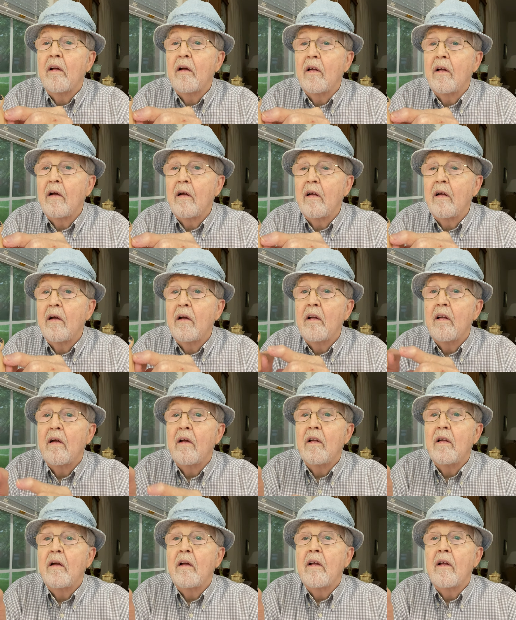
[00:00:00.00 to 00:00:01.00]

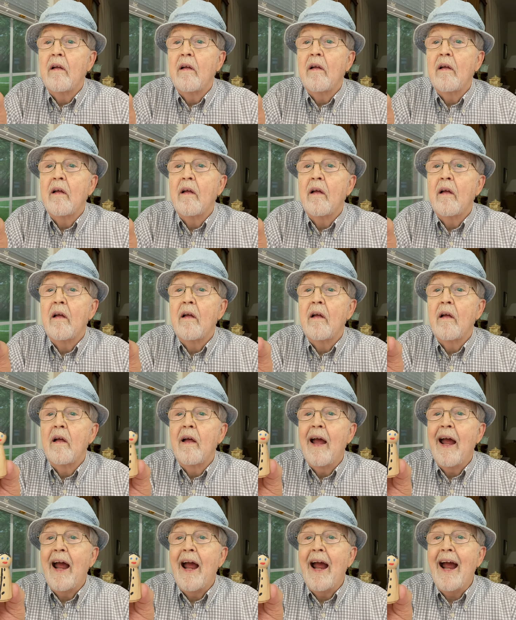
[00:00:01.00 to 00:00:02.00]

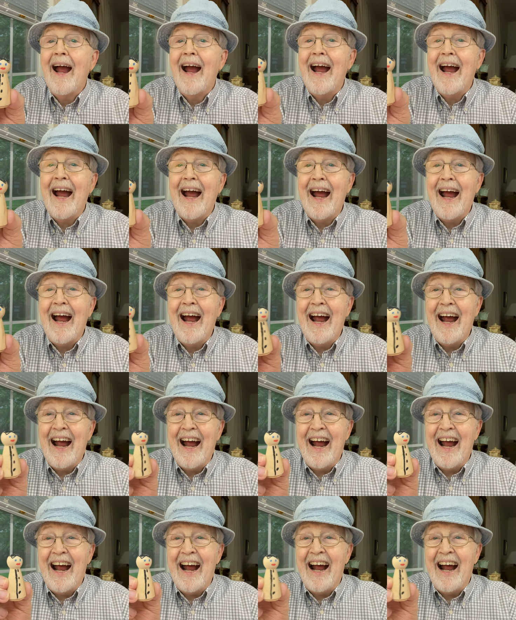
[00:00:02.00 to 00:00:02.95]
(silence)